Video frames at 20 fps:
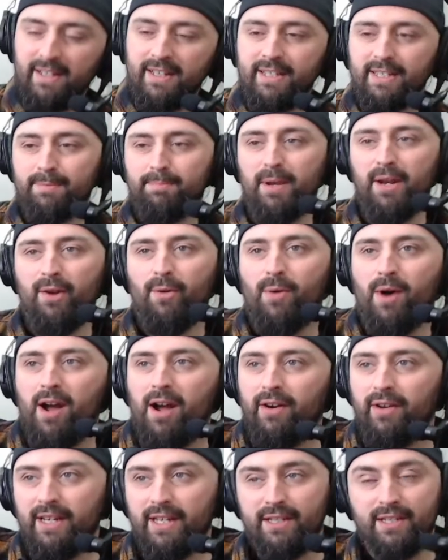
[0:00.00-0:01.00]
It's been a
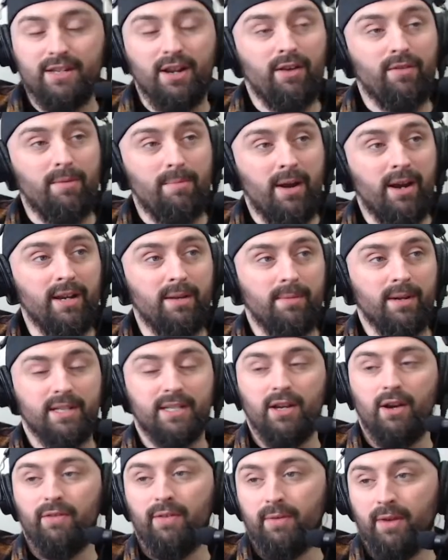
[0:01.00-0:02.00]
while. I need to start reminding
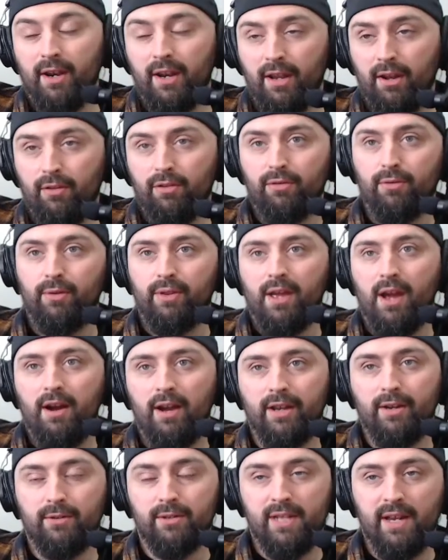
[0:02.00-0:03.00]
myself. I'm going to go through all the
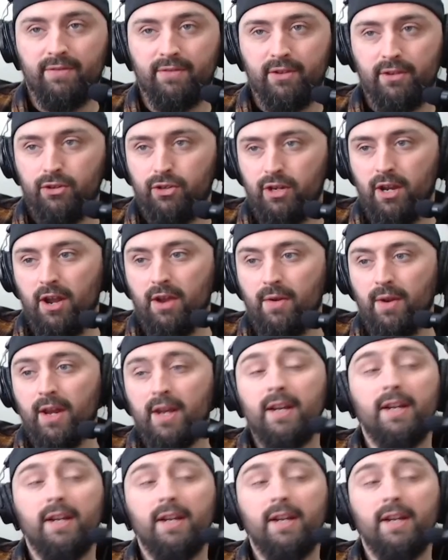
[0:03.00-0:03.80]
articles after the show.